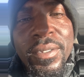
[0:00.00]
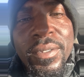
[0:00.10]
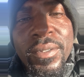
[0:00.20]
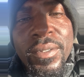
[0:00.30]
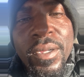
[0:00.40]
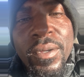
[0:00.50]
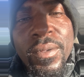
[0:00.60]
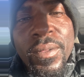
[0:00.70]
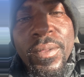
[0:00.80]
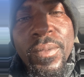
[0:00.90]
you know,
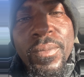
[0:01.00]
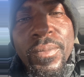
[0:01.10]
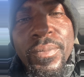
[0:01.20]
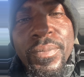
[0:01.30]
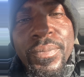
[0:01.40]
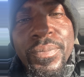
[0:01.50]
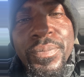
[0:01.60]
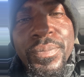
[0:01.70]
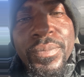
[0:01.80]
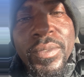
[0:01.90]

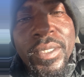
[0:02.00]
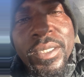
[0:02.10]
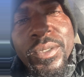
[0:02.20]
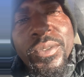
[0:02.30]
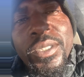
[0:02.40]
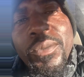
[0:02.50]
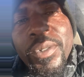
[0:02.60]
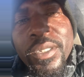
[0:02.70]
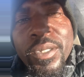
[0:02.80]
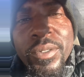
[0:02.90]
just so she
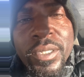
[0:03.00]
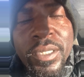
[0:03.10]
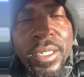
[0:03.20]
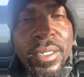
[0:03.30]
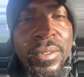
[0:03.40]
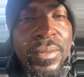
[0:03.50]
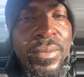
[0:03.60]
wouldn't go to jail.